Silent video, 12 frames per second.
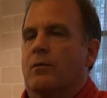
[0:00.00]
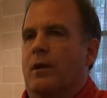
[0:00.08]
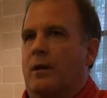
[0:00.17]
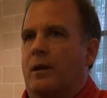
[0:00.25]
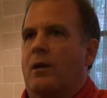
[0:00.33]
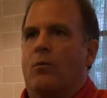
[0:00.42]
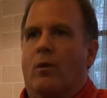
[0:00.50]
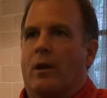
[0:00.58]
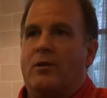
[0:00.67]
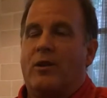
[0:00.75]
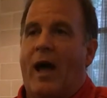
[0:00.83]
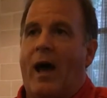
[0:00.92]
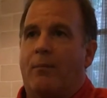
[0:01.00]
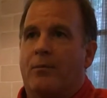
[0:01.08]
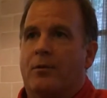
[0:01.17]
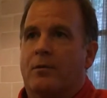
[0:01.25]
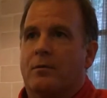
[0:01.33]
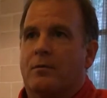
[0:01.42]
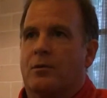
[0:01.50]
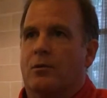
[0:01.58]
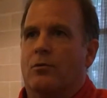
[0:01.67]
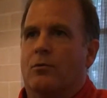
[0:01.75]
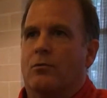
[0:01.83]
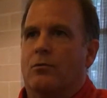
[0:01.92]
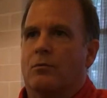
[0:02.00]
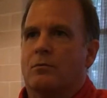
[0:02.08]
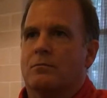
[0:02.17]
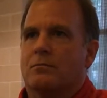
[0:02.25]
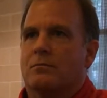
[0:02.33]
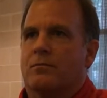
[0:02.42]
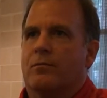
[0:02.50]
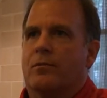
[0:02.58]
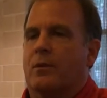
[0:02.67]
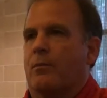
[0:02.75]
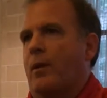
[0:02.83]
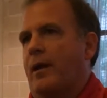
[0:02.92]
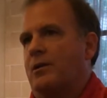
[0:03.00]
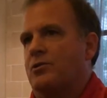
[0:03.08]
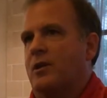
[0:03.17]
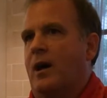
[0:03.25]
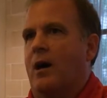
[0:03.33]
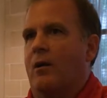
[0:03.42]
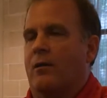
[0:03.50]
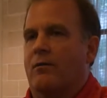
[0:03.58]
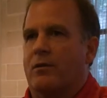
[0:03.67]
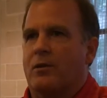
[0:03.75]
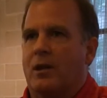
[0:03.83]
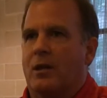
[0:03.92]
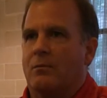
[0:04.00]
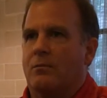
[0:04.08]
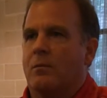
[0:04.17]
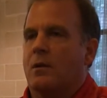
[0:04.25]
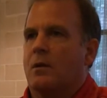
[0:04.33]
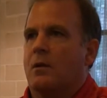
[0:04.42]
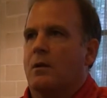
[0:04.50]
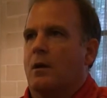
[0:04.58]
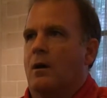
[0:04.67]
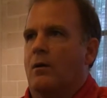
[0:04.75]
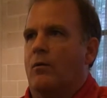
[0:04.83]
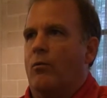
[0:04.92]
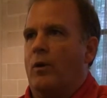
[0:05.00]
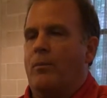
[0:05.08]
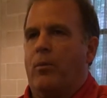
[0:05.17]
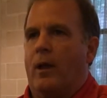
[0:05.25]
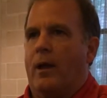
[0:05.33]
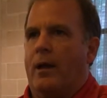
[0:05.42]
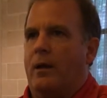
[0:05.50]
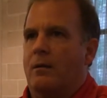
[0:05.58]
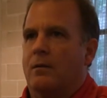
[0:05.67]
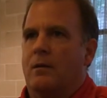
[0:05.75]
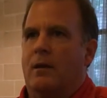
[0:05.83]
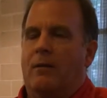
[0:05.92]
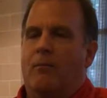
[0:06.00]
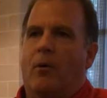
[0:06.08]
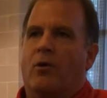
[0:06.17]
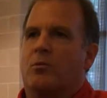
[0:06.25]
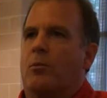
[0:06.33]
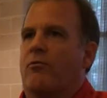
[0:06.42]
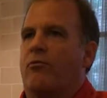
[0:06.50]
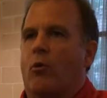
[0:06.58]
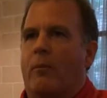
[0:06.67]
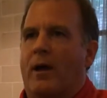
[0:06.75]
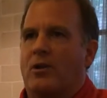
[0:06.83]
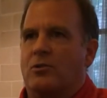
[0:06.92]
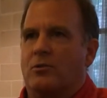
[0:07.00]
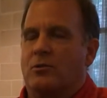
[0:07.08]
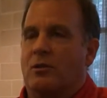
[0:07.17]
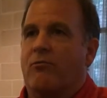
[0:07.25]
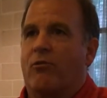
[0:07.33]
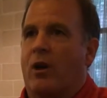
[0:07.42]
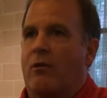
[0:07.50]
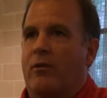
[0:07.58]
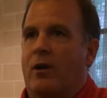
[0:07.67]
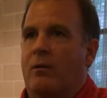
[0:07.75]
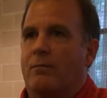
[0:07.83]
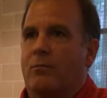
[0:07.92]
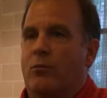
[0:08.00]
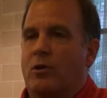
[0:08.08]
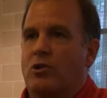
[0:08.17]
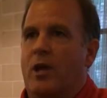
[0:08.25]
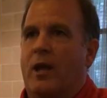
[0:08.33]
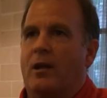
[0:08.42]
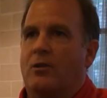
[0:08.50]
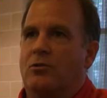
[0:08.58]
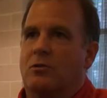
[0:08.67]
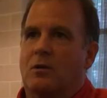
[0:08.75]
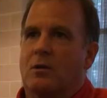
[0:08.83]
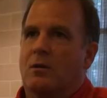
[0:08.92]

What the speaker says: again, will adapt to the playing style of a team. We play in multiple formations in front of him. We change